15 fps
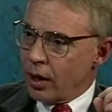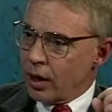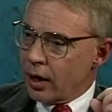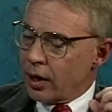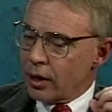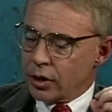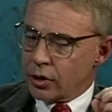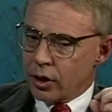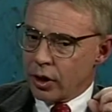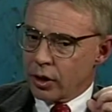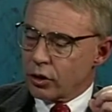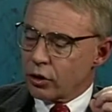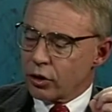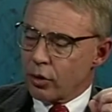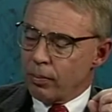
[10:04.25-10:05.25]
And I just think
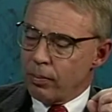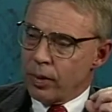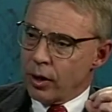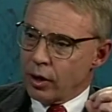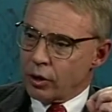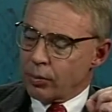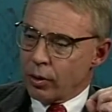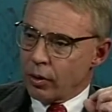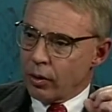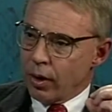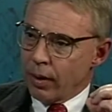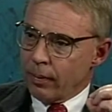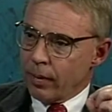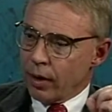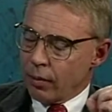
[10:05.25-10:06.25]
it's a tremendous
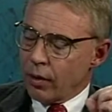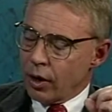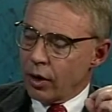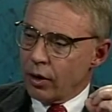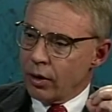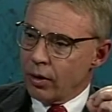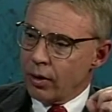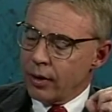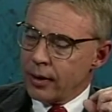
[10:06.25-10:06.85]
program. I really do.